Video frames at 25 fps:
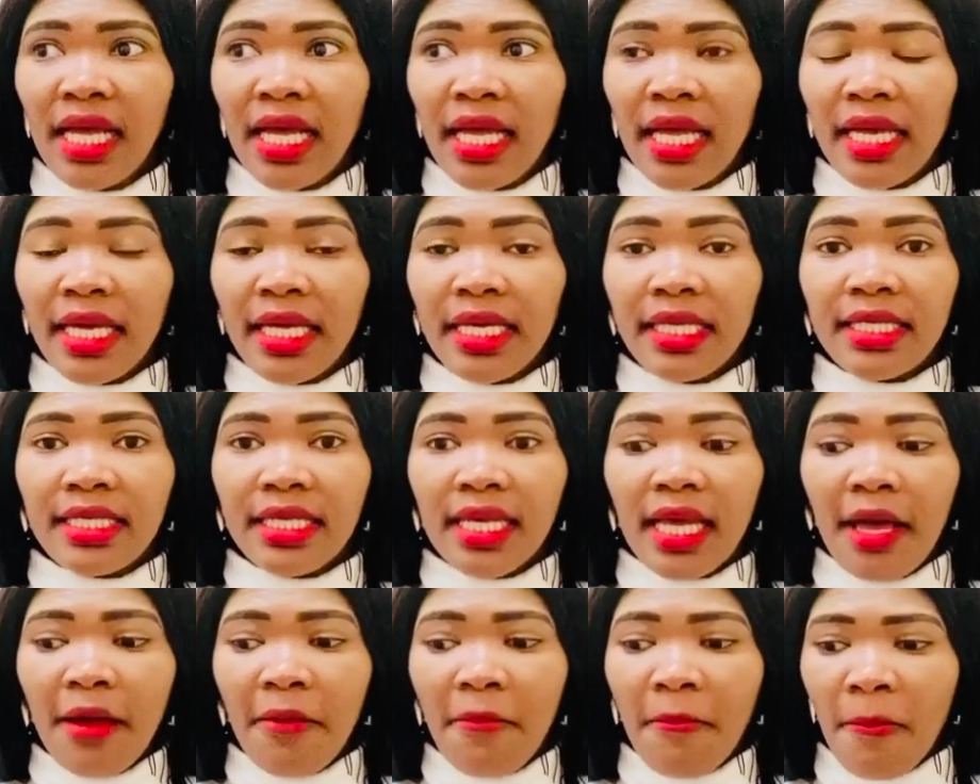It's
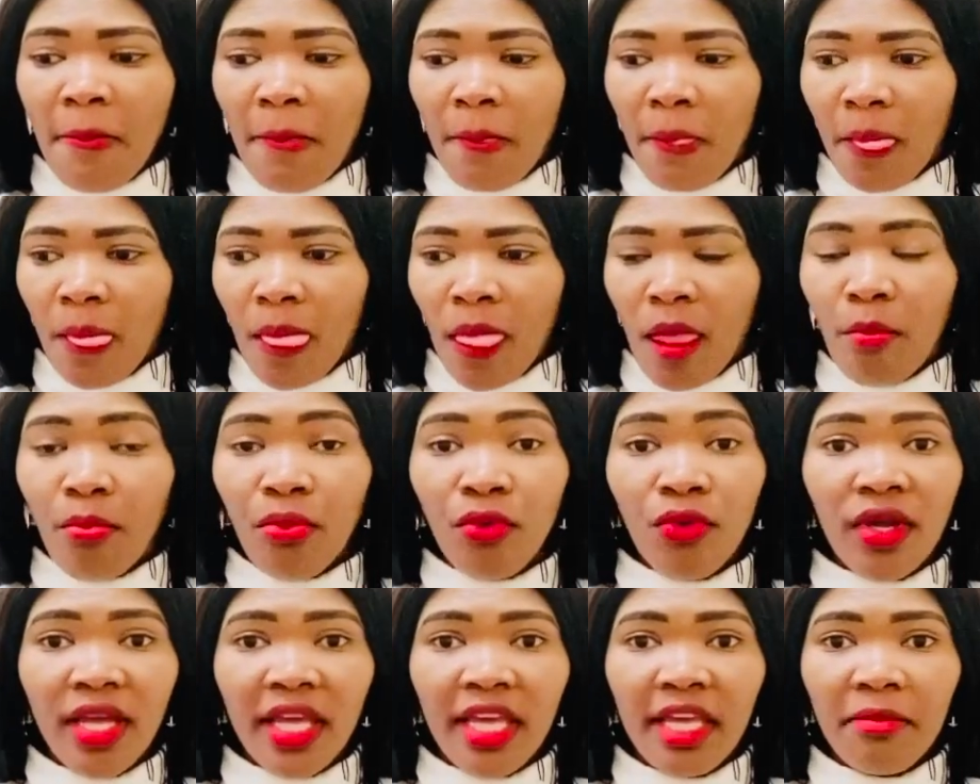
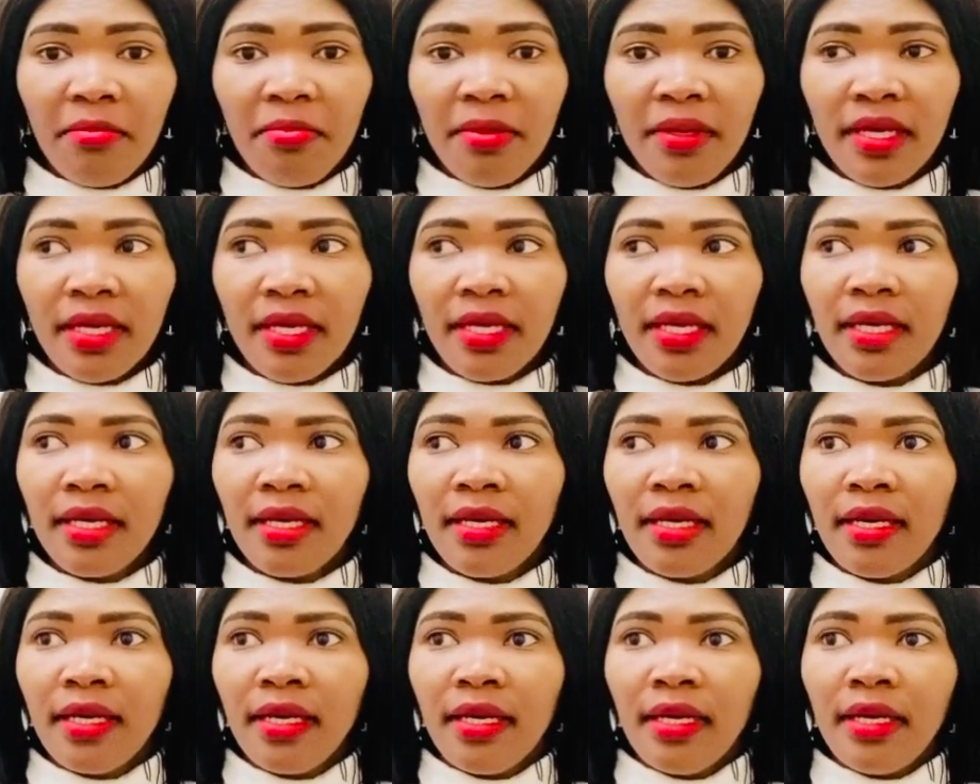bookkeeping,
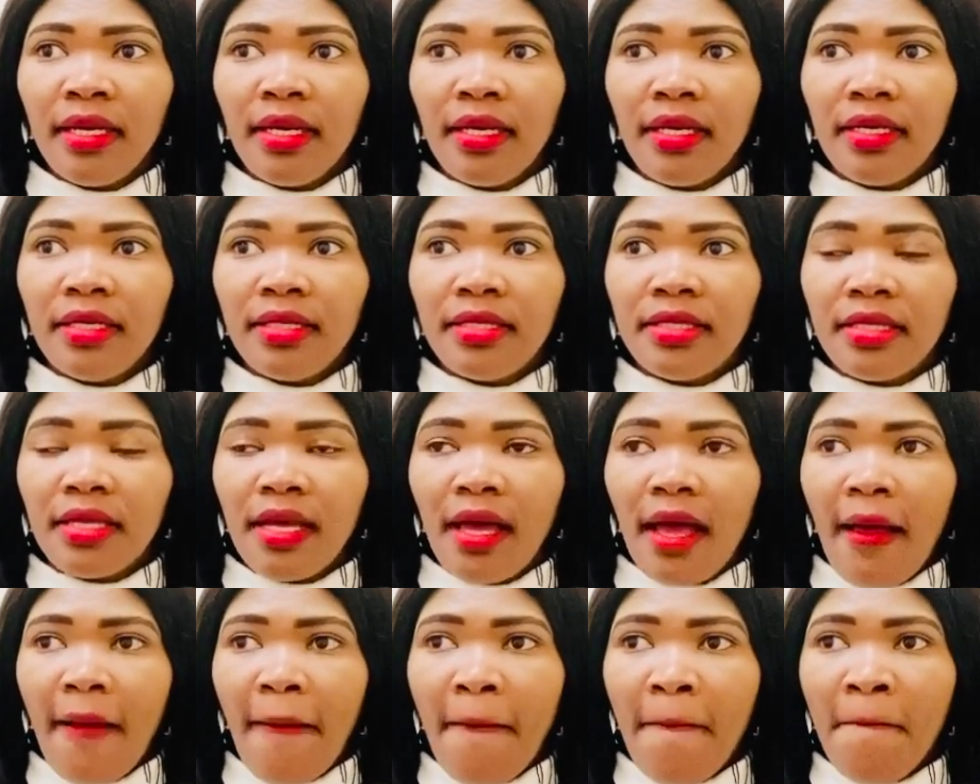it's
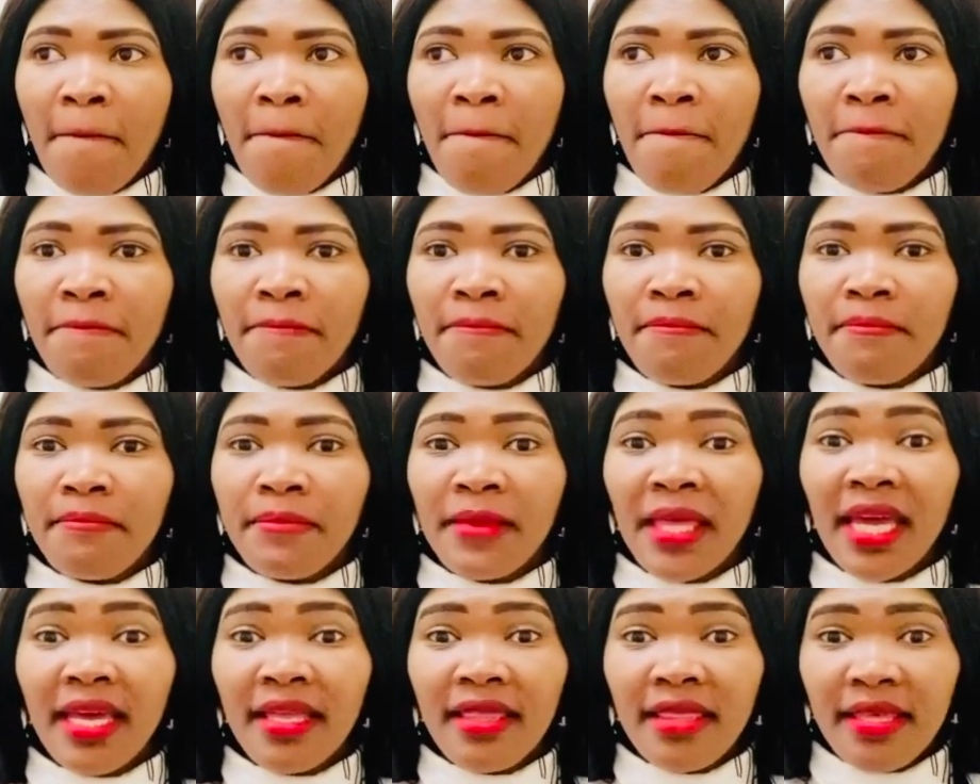
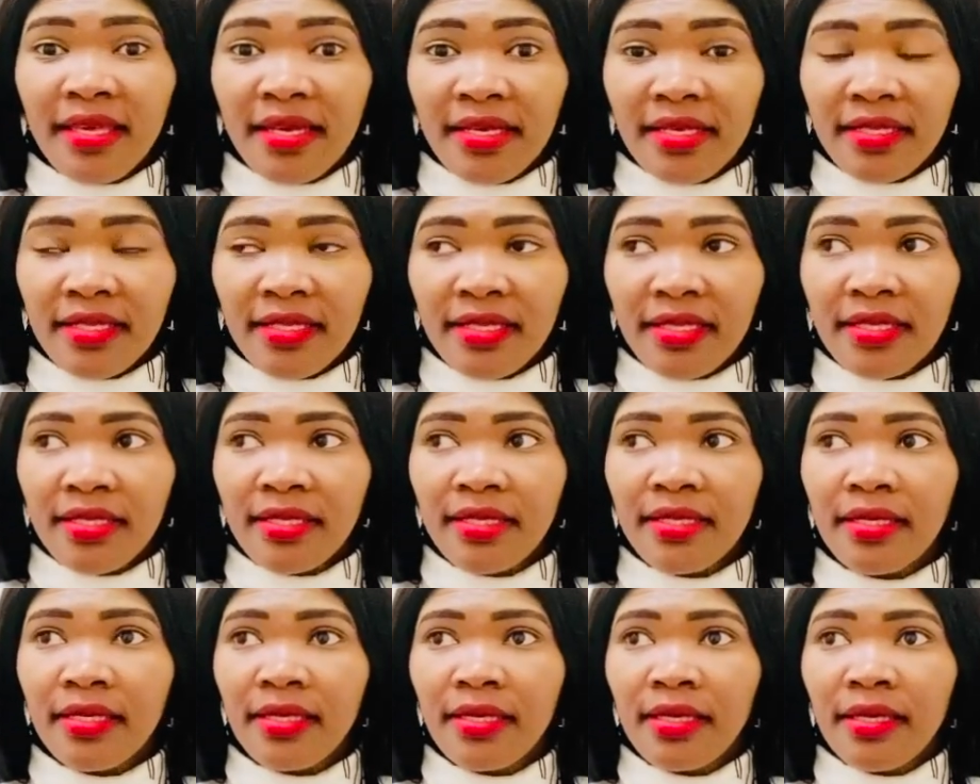ethics,
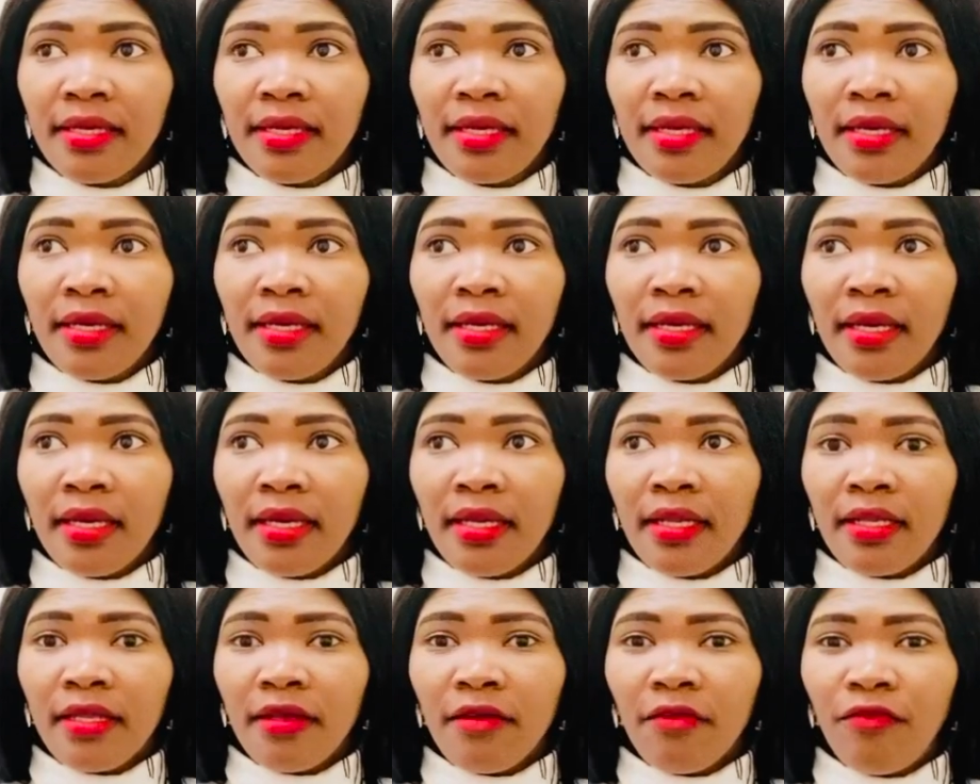
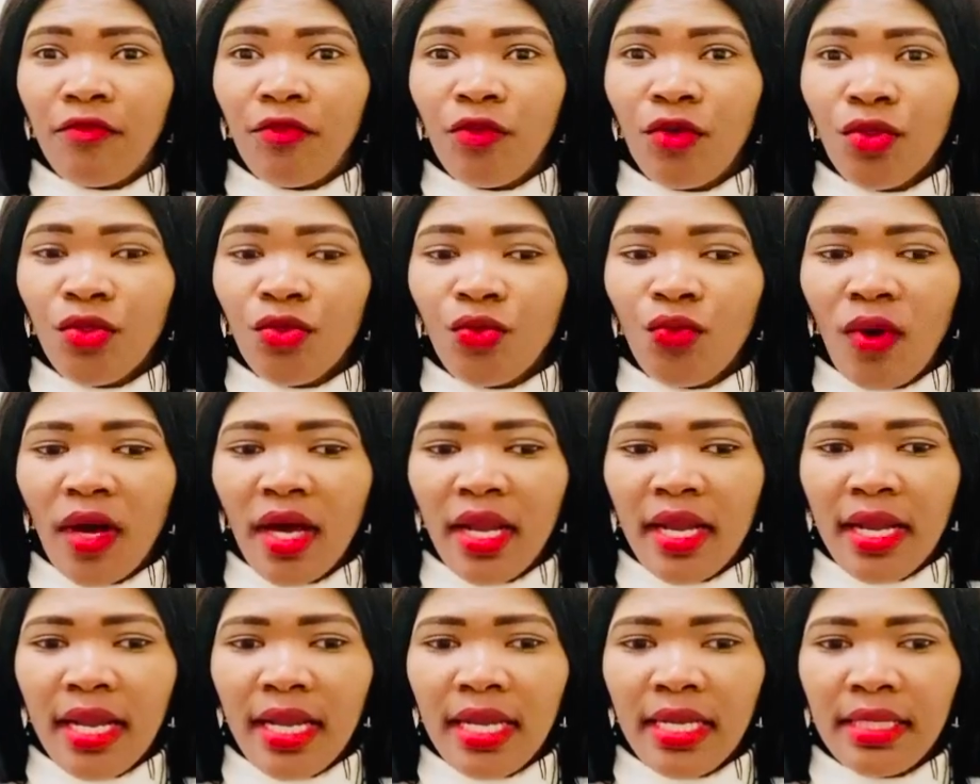and the fourth
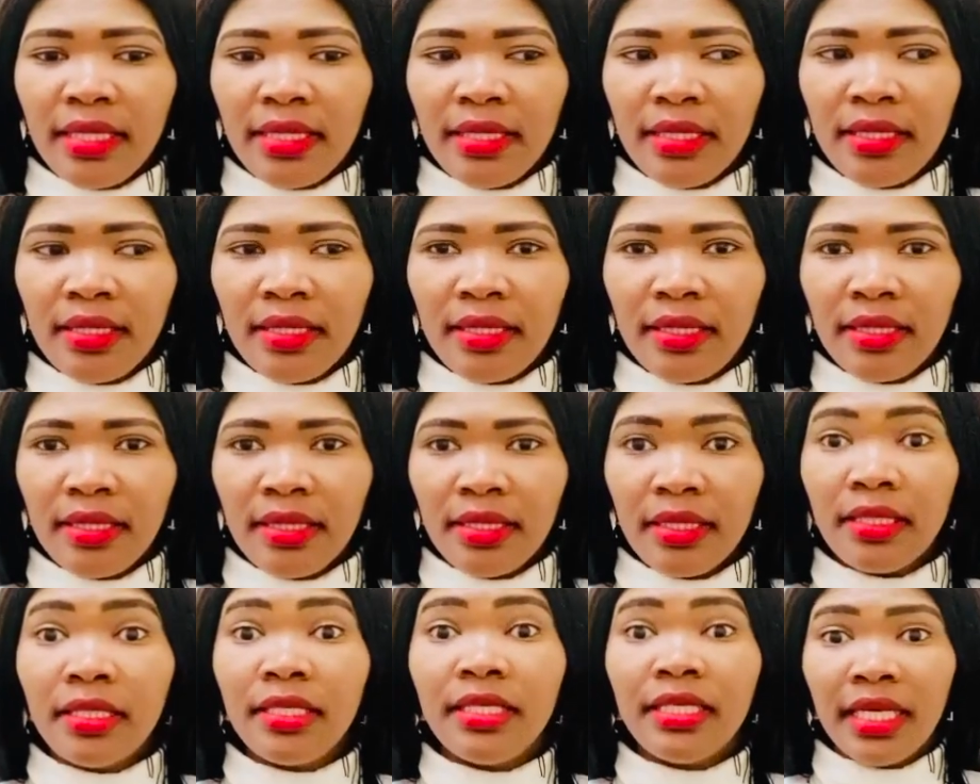one
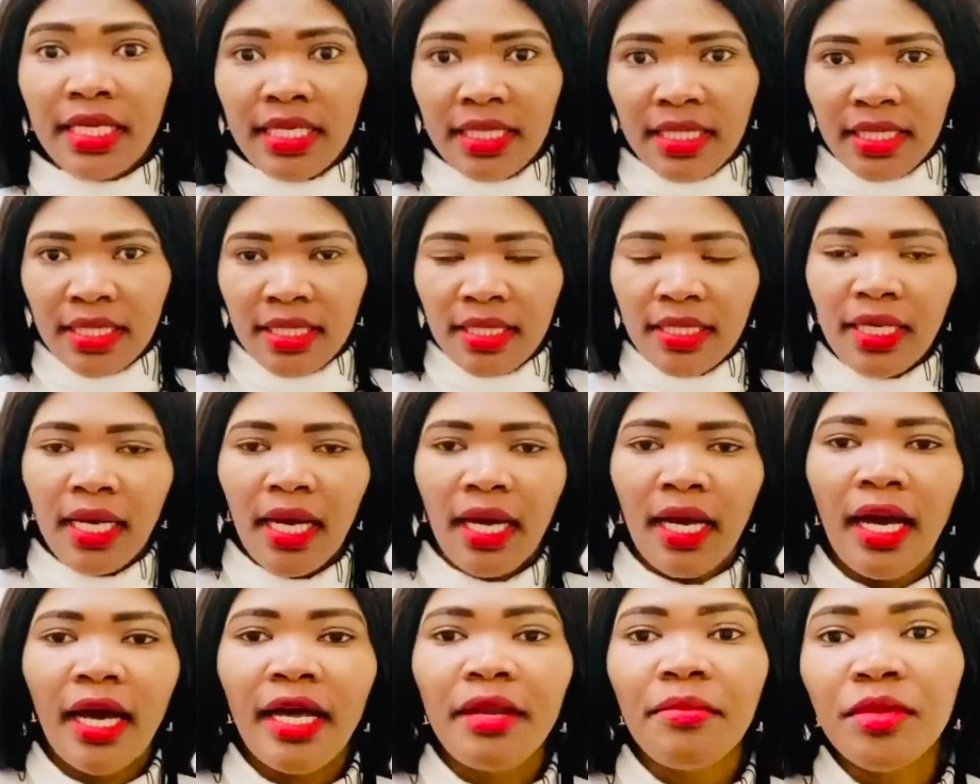is estates, yeah,
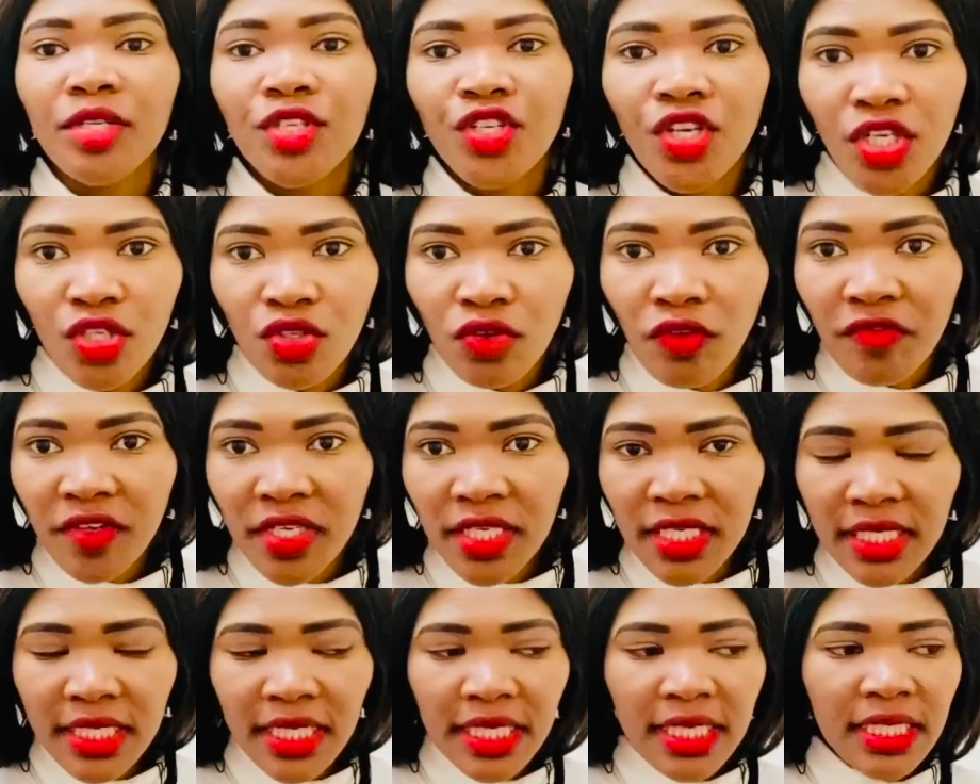administration of
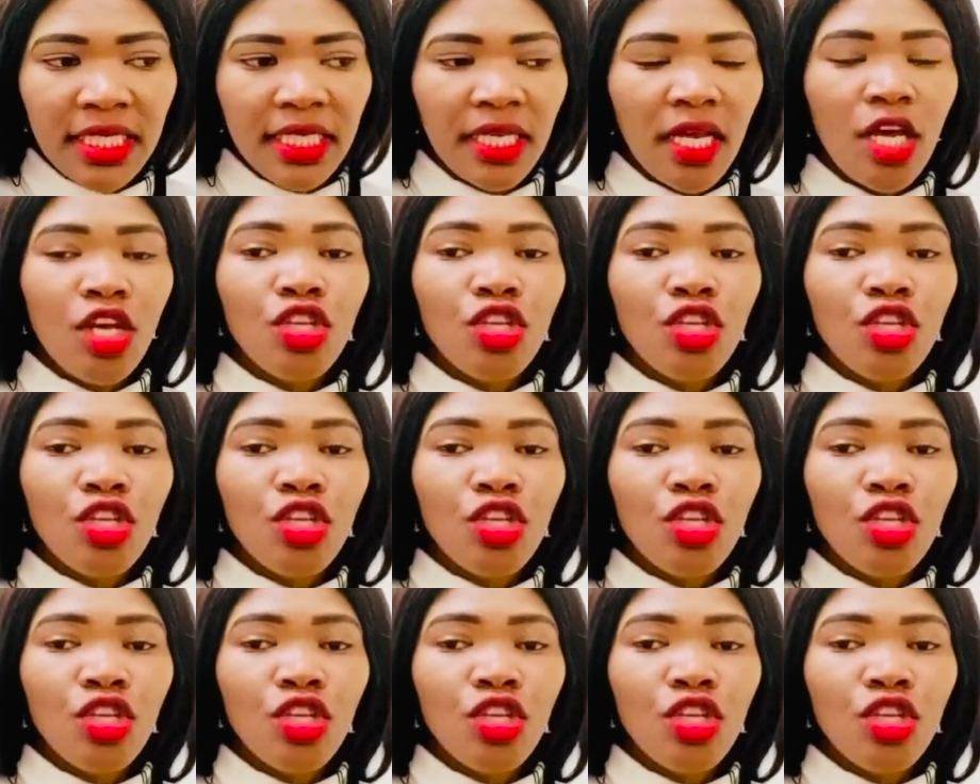estates.